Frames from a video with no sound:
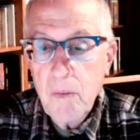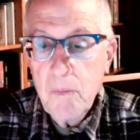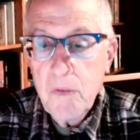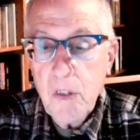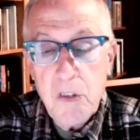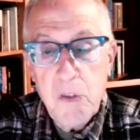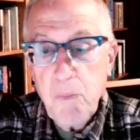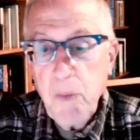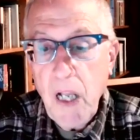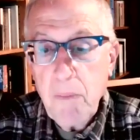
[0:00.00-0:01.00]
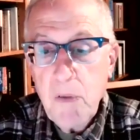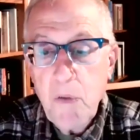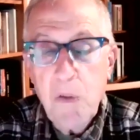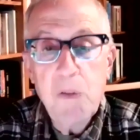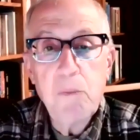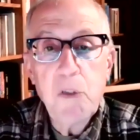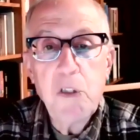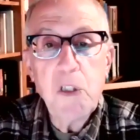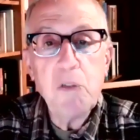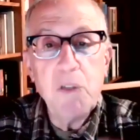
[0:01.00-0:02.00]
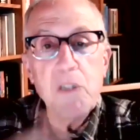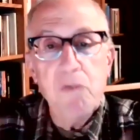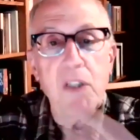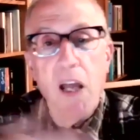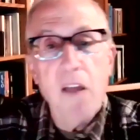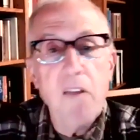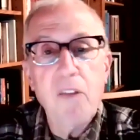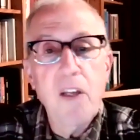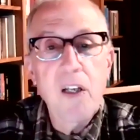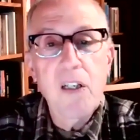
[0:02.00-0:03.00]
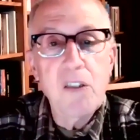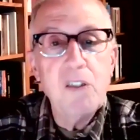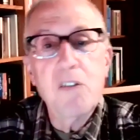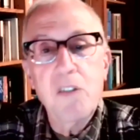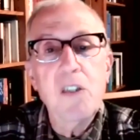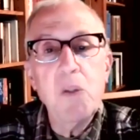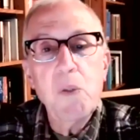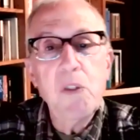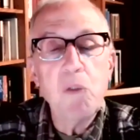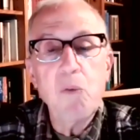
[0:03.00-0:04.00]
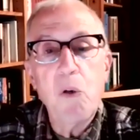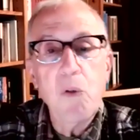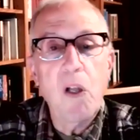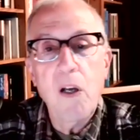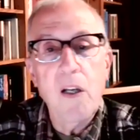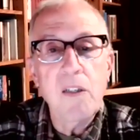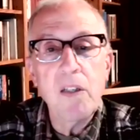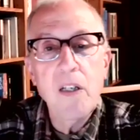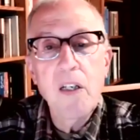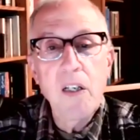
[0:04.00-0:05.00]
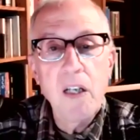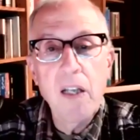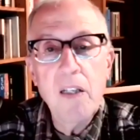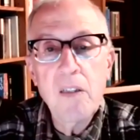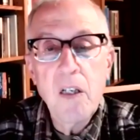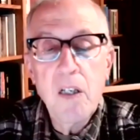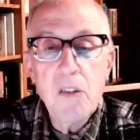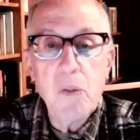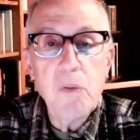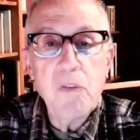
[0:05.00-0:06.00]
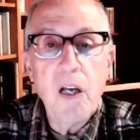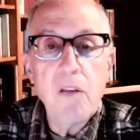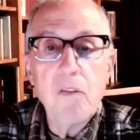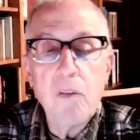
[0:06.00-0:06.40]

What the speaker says: Justice Blackmun called the machinery of death is continuing to roll on. And so we've got,